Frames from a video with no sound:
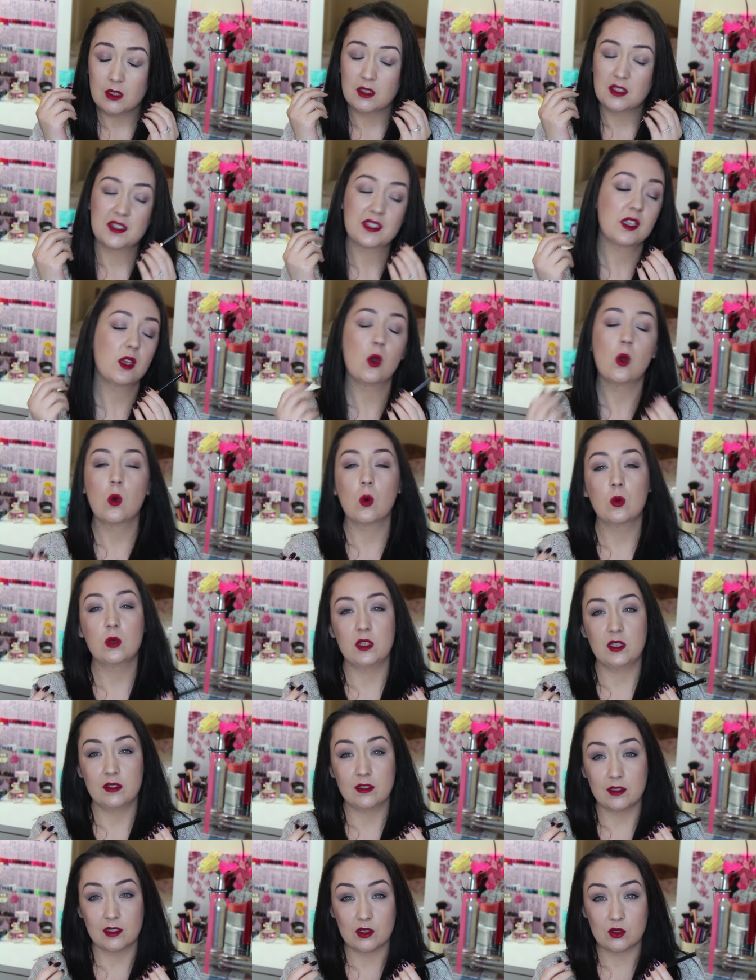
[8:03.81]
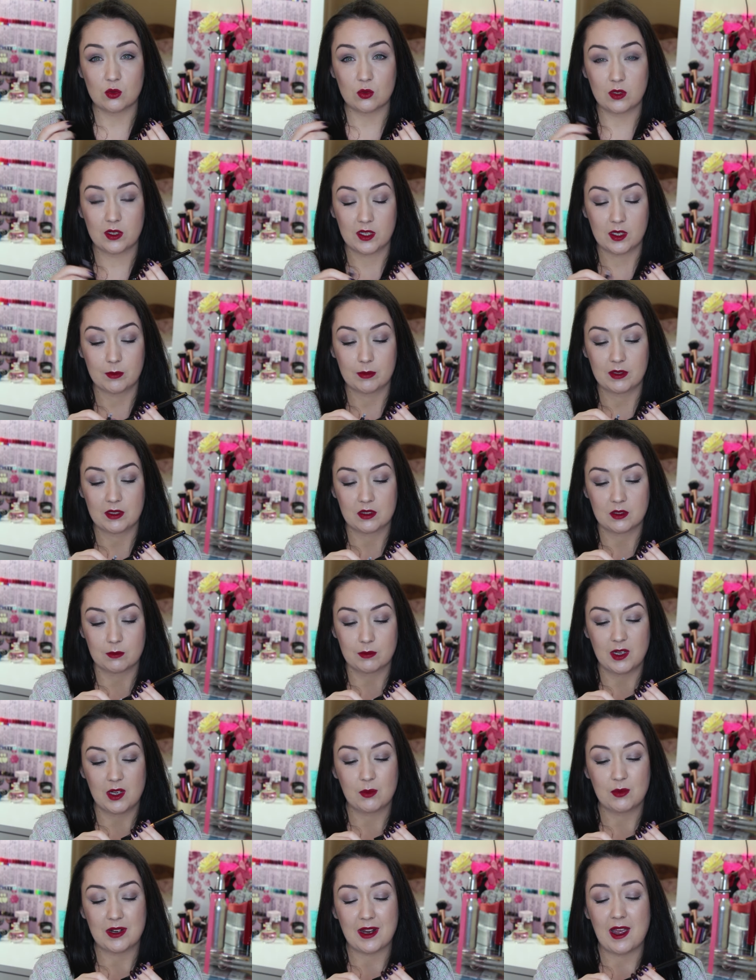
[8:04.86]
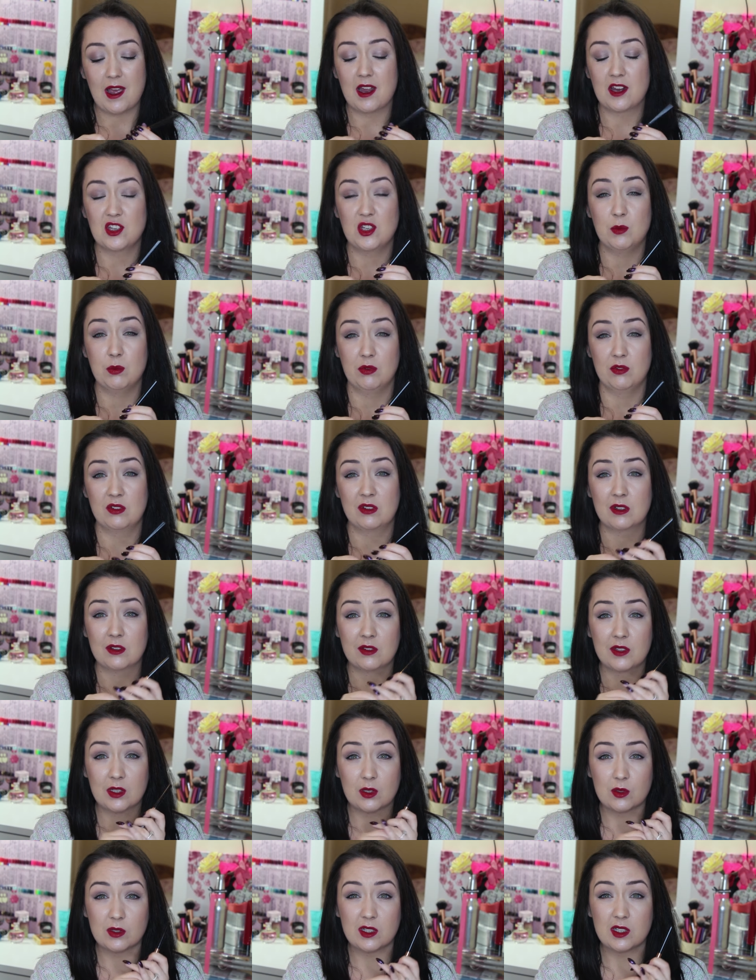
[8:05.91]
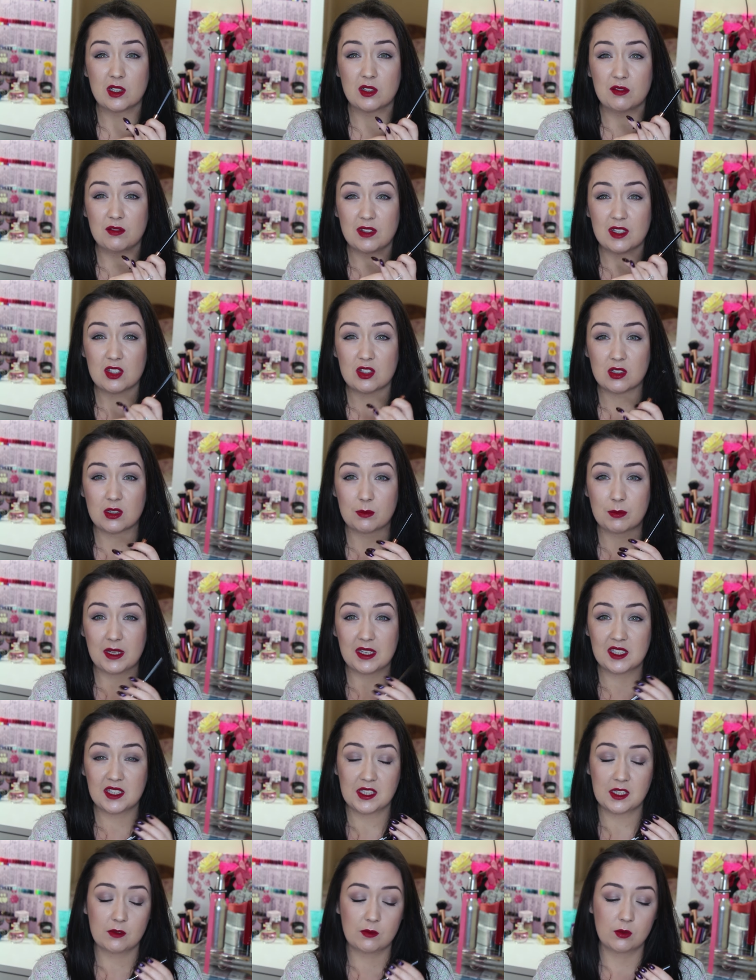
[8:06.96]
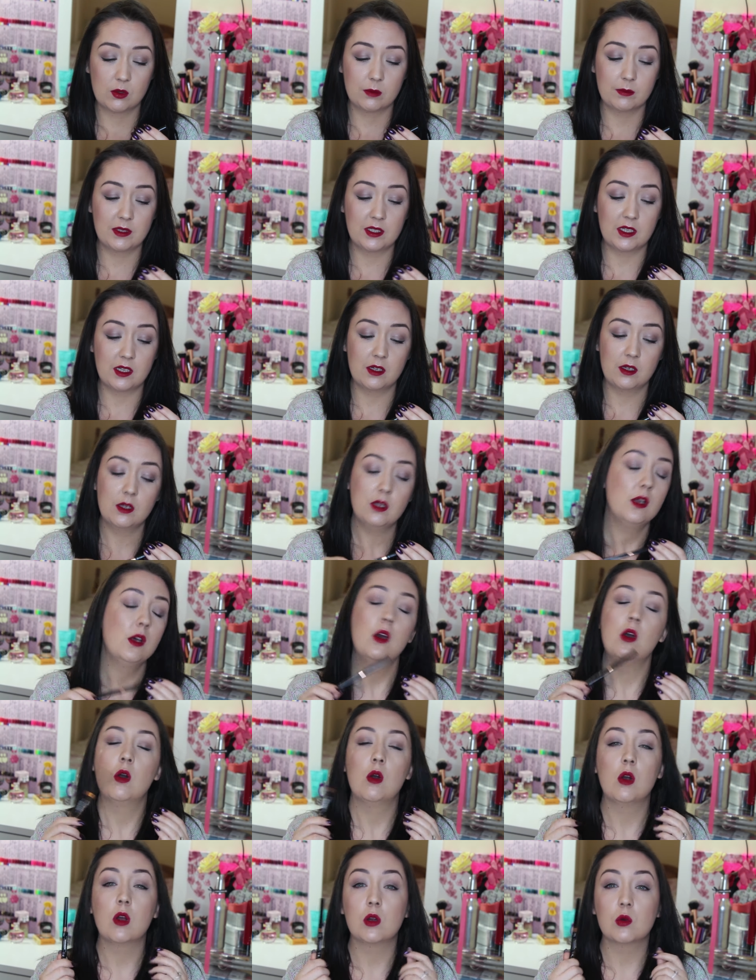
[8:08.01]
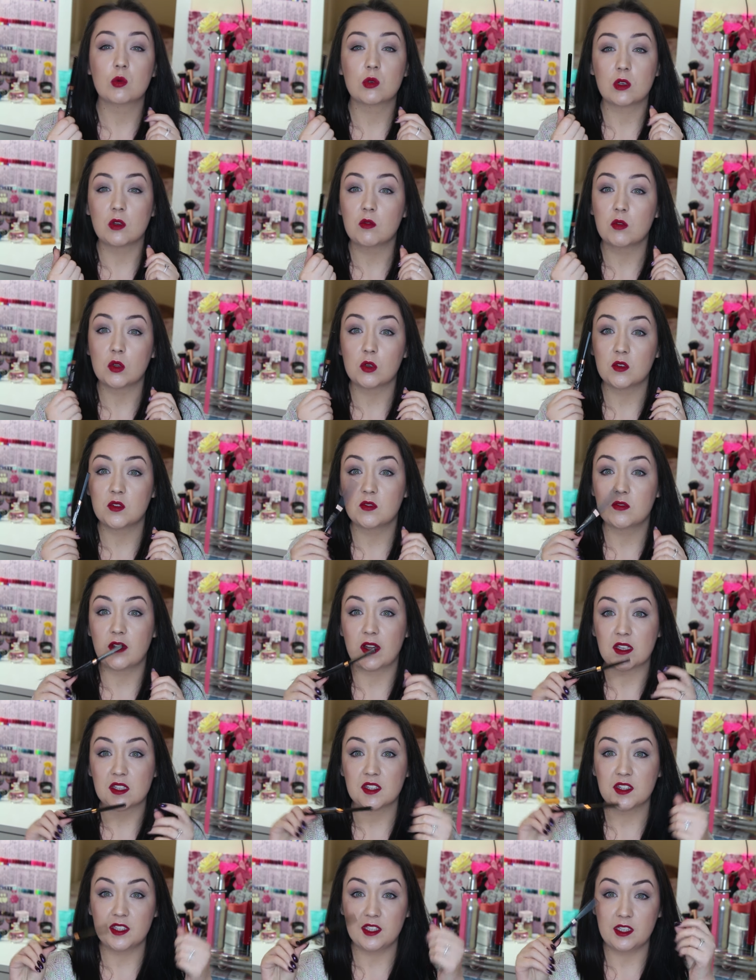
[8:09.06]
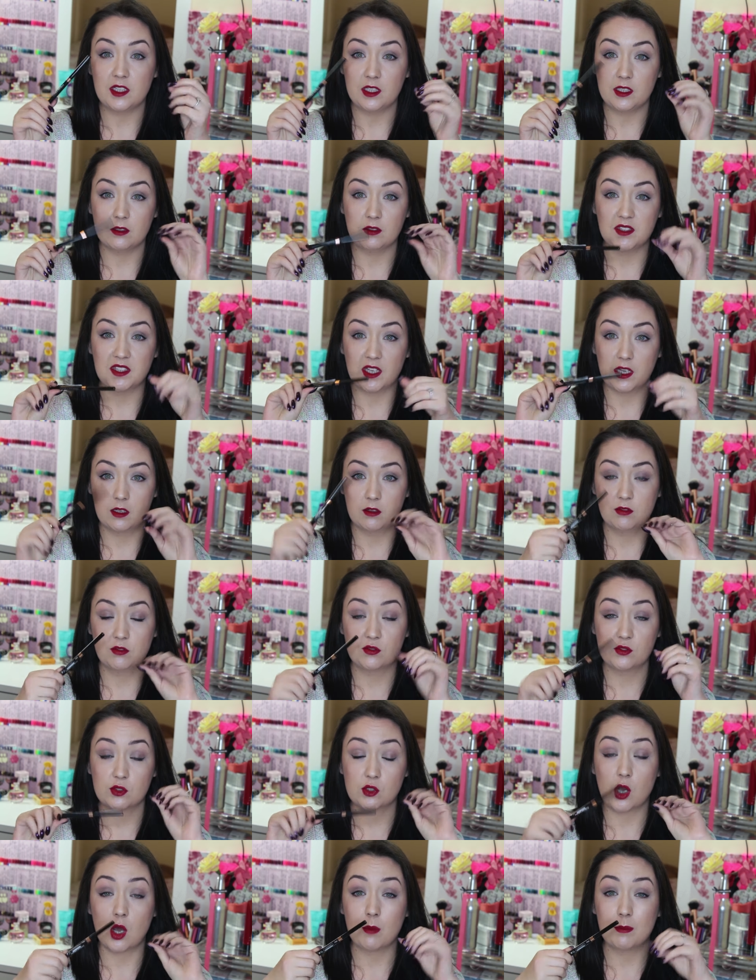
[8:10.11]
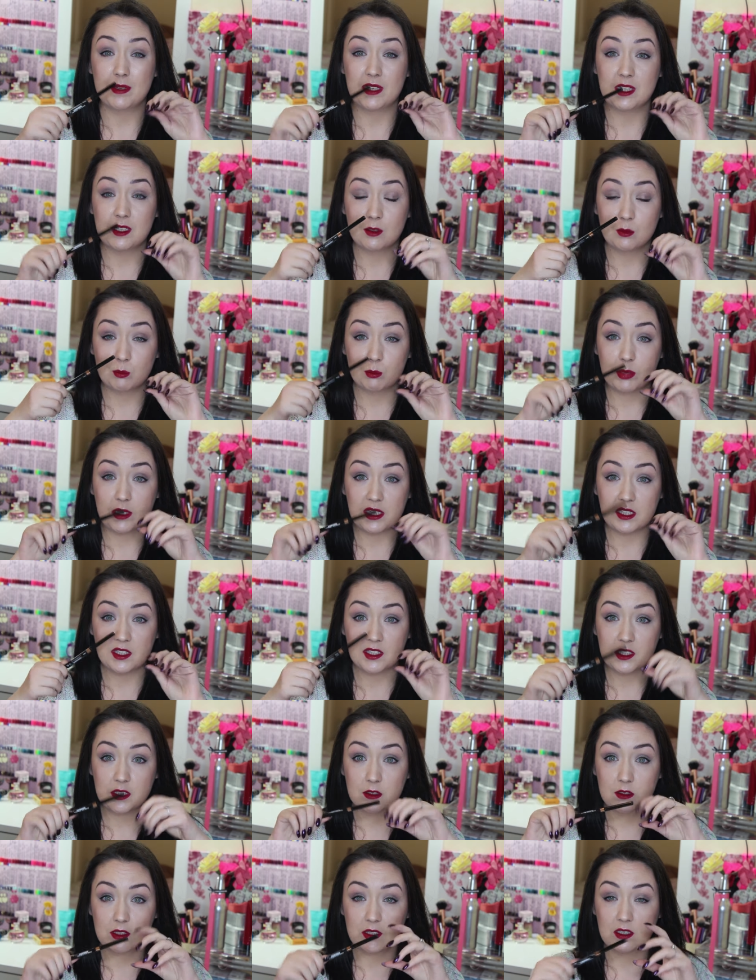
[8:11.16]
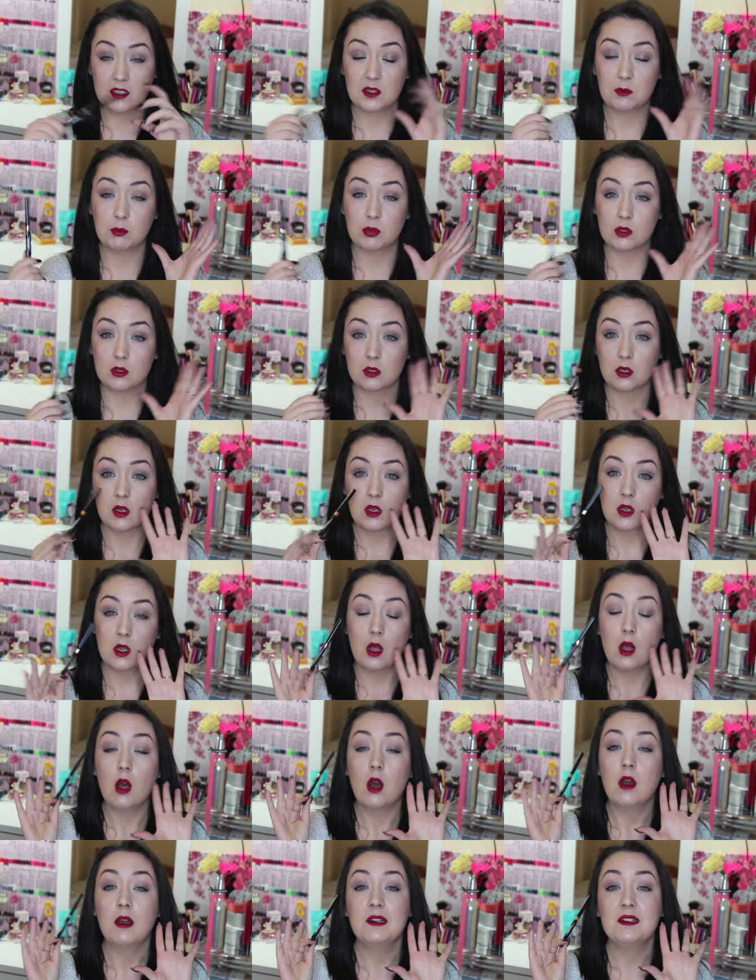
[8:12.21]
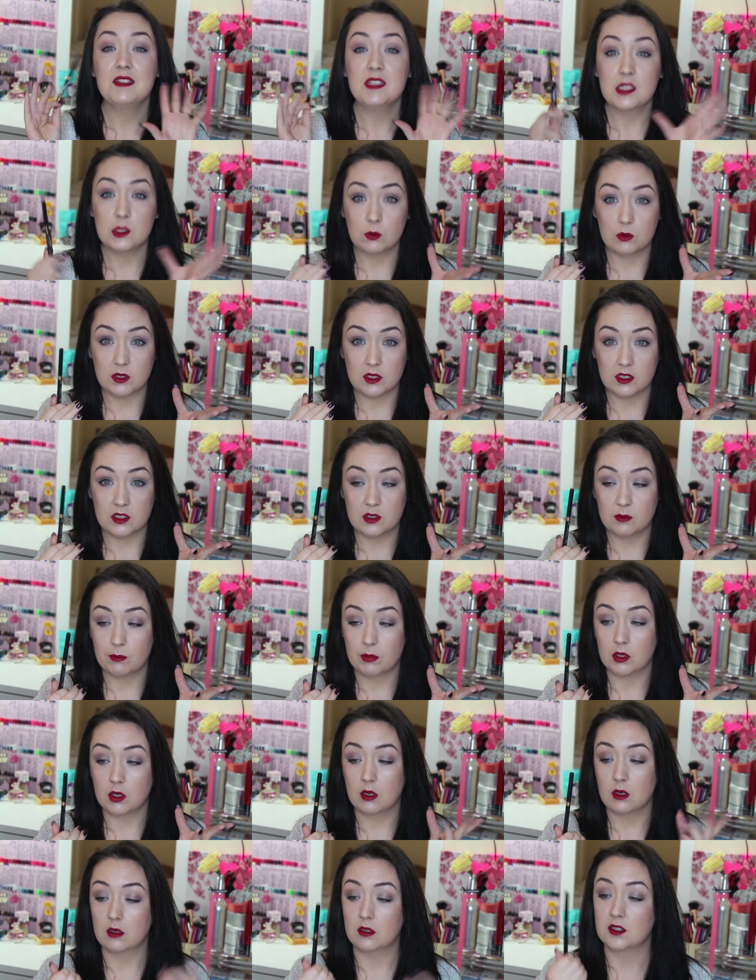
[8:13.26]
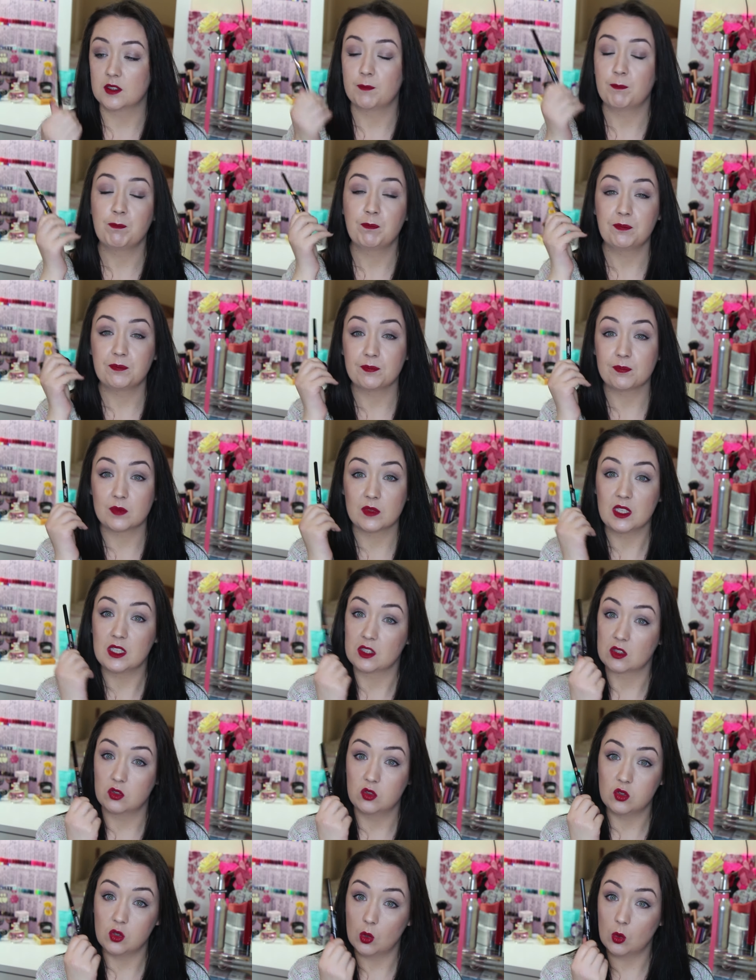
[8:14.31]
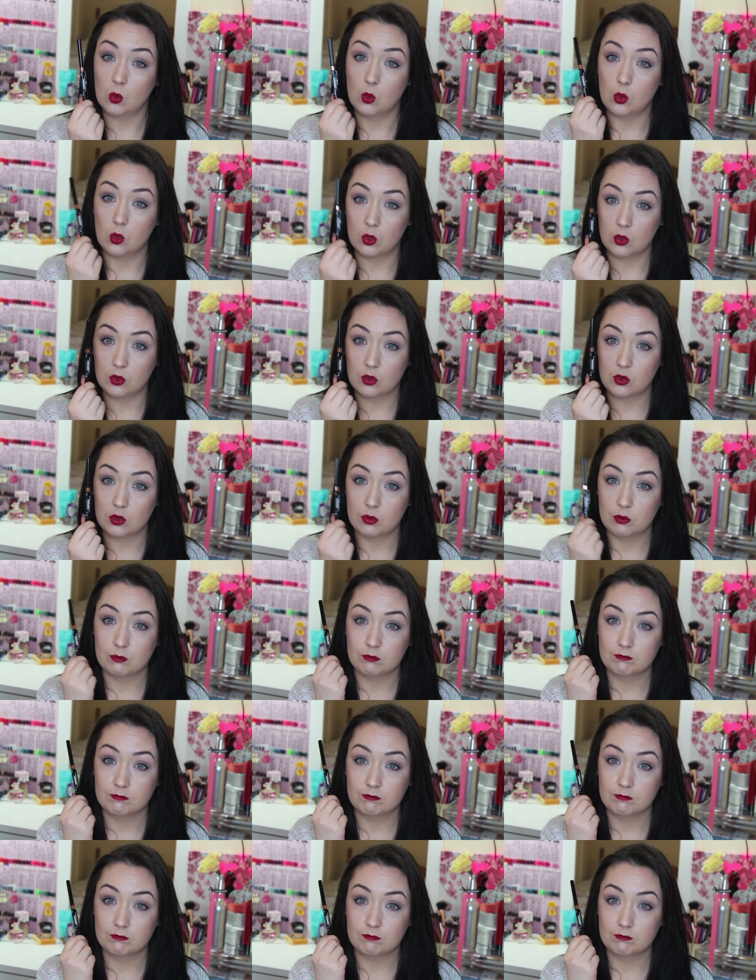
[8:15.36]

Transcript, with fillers: It's the only thing I don't like about them. I would actually prefer if they were in a conventional pencil formula, or one of those fancy self-topping pencil things, but I deal with it because it's so good.